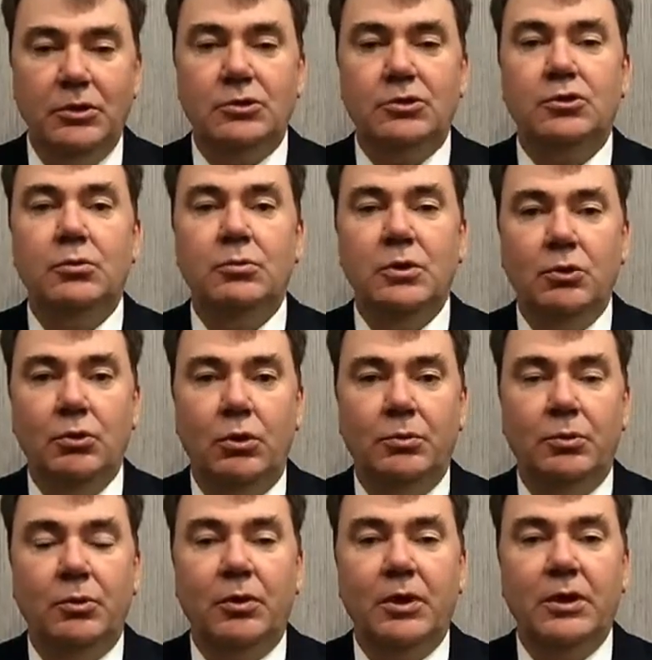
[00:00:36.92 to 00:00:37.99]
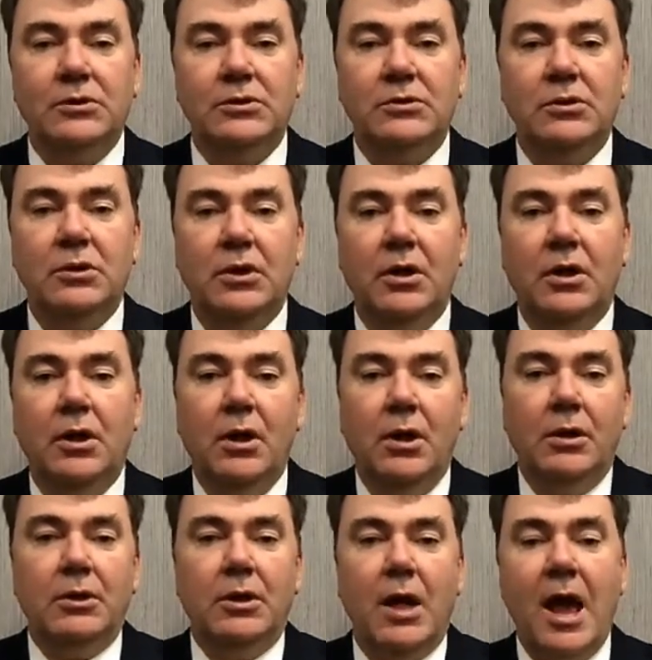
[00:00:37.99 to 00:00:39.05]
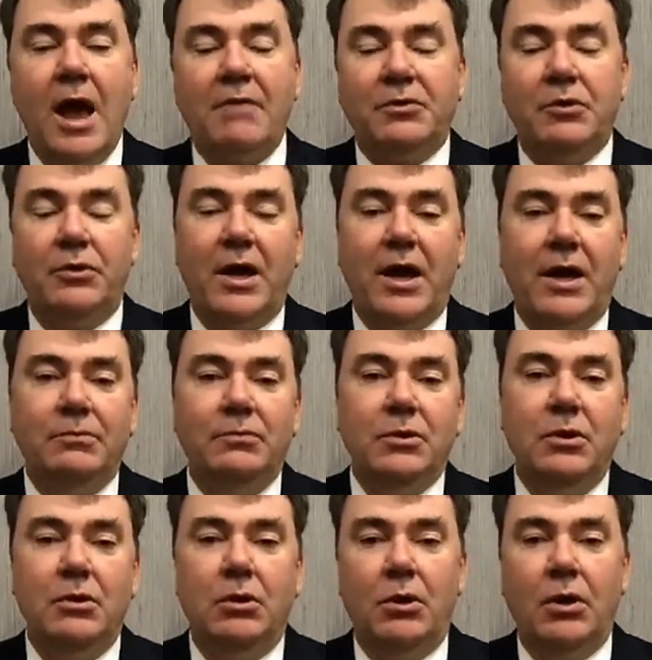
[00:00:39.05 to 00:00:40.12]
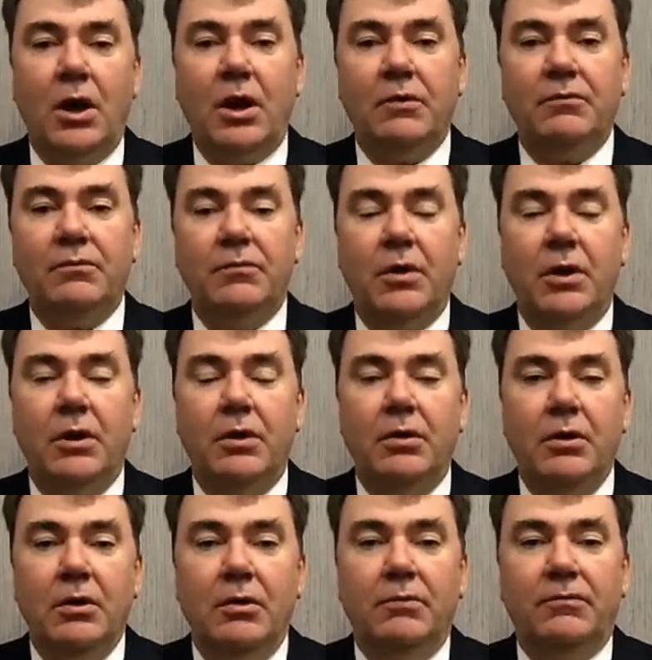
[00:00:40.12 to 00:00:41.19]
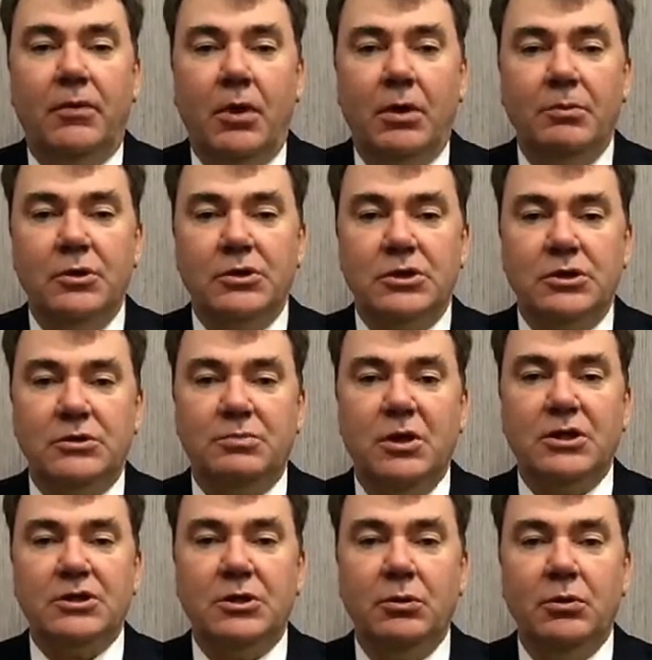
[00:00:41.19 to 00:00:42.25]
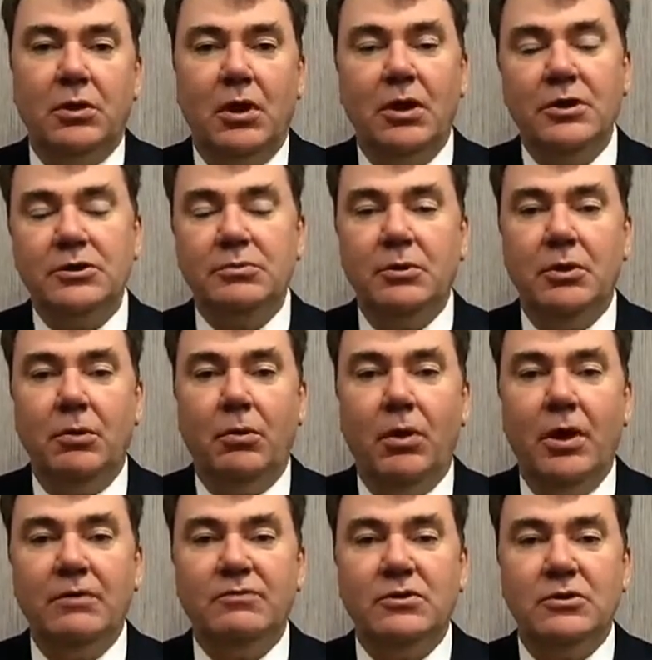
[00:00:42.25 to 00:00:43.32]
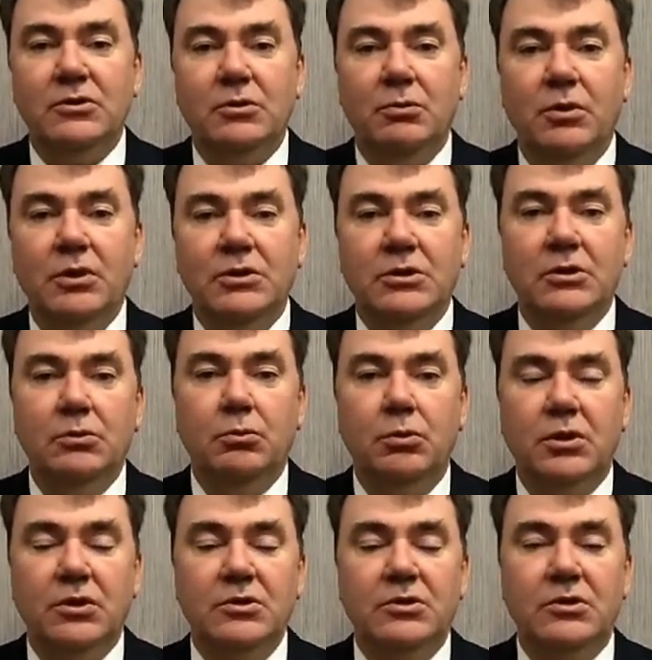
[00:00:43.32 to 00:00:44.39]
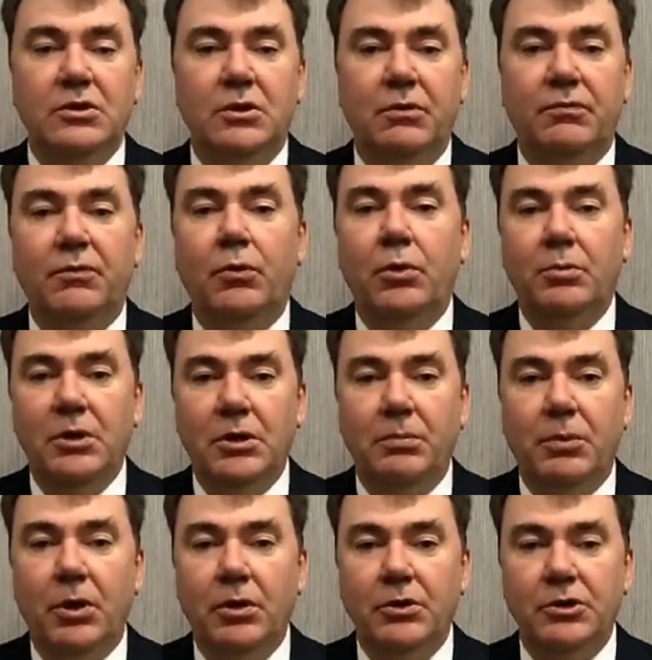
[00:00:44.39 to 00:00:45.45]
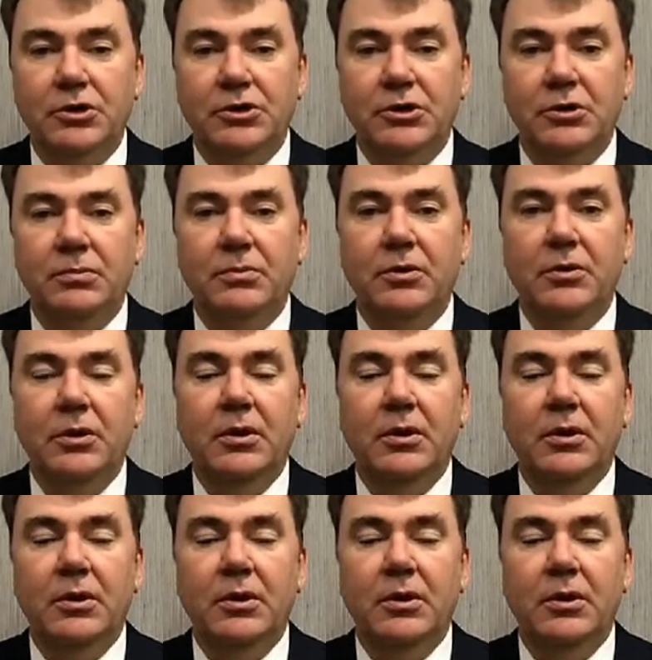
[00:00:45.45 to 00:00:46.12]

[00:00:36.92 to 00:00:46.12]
assuming normal rates. After that, you know, a lot of farmers, especially with a husband and wife situation, will consider forming a partnership.